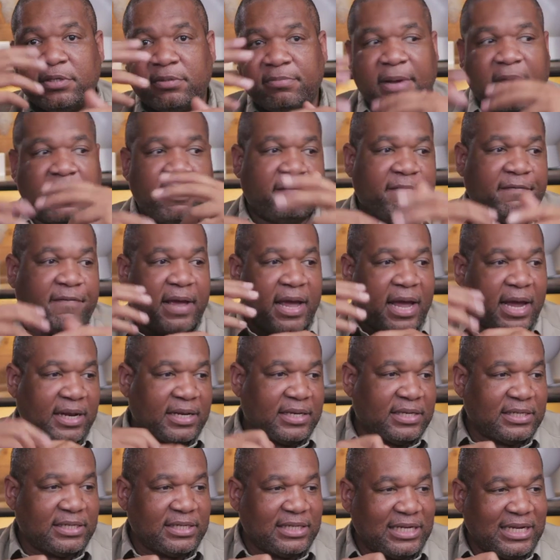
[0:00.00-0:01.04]
As a matter of
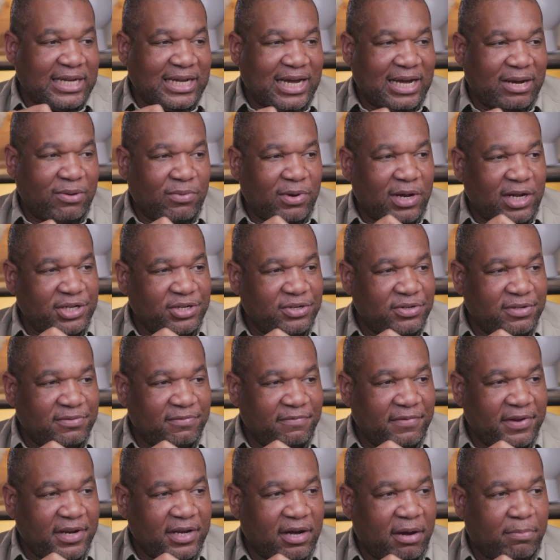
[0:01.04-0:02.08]
fact, when I shoot
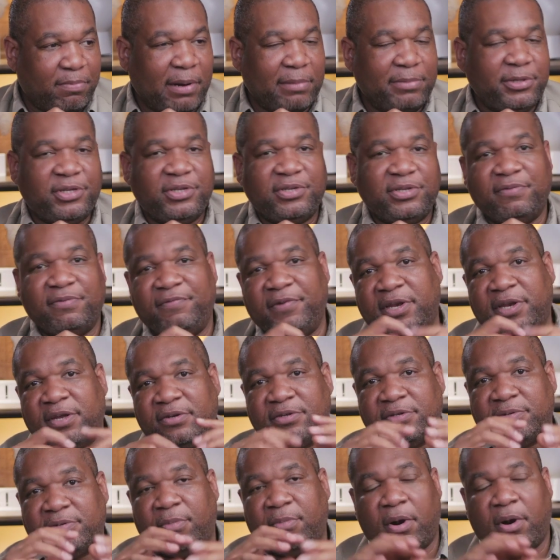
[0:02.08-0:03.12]
some video, I'll probably shoot some
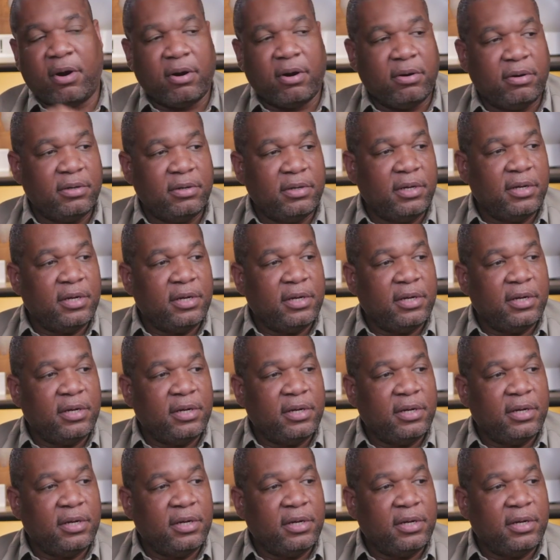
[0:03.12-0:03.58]
videos tomorrow.